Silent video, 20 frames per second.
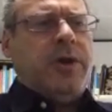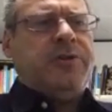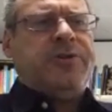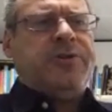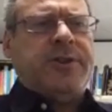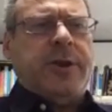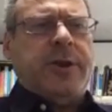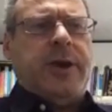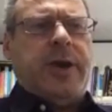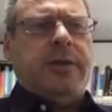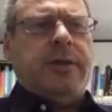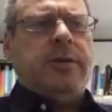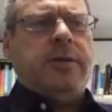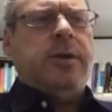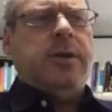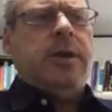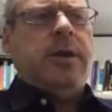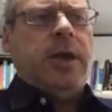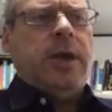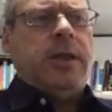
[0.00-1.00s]
which said,
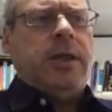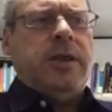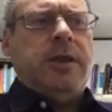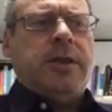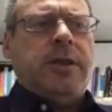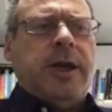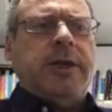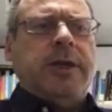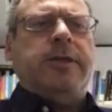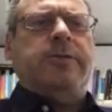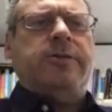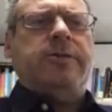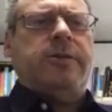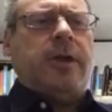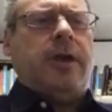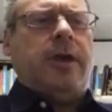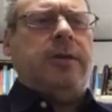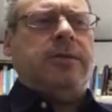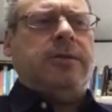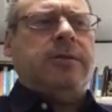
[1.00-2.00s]
in the United
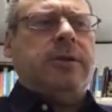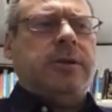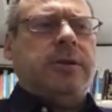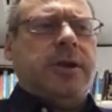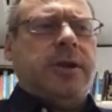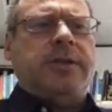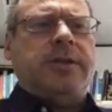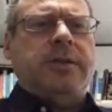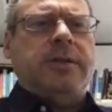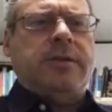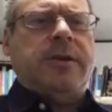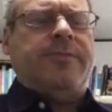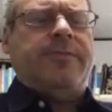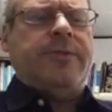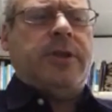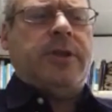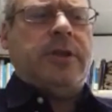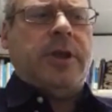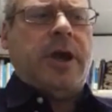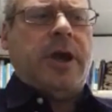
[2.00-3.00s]
States in
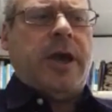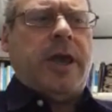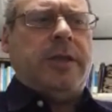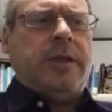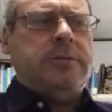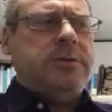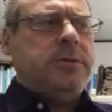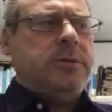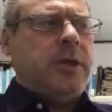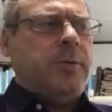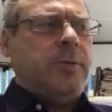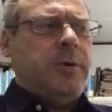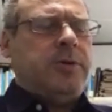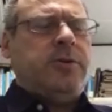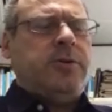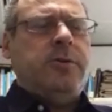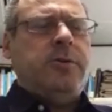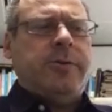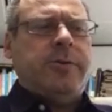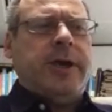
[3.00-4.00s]
1979, there
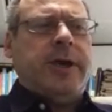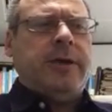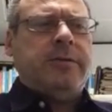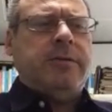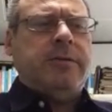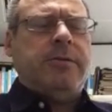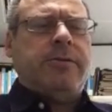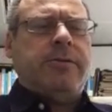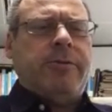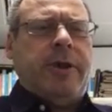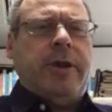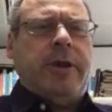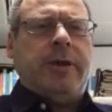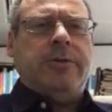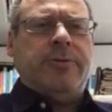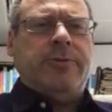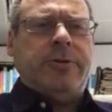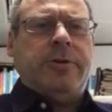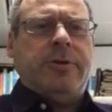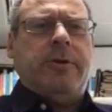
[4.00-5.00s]
were
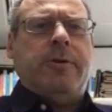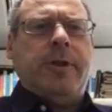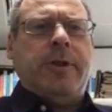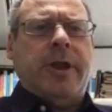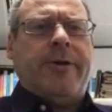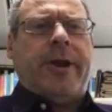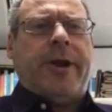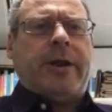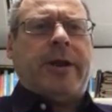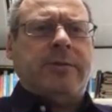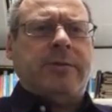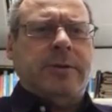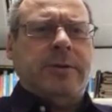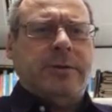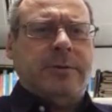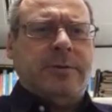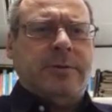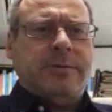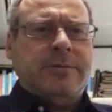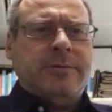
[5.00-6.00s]
2,300 nuclear
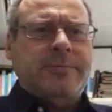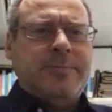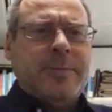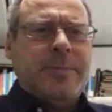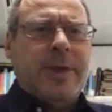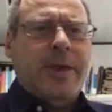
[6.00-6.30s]
accidents.